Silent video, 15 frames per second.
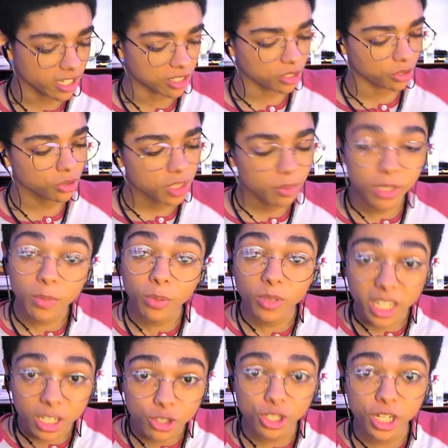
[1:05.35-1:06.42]
The only people that
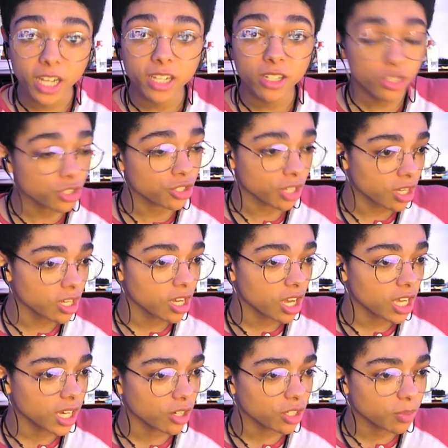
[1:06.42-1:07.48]
change
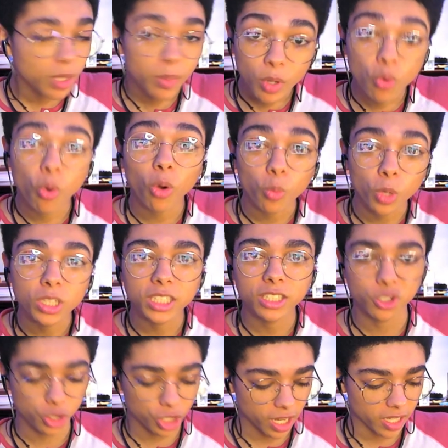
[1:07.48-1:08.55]
are the people who are willing to
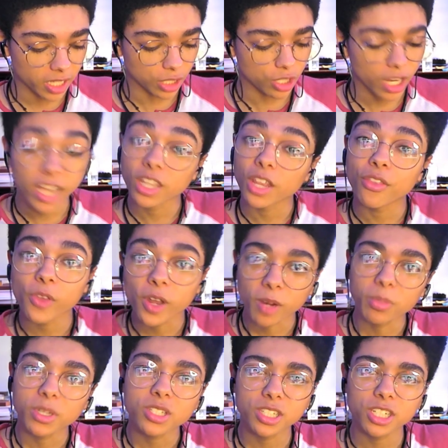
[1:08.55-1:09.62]
change, and the
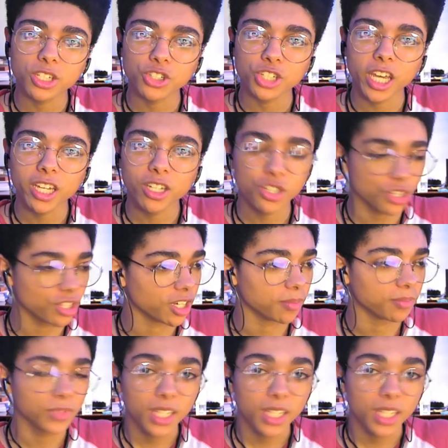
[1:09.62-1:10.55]
therapist didn't change them.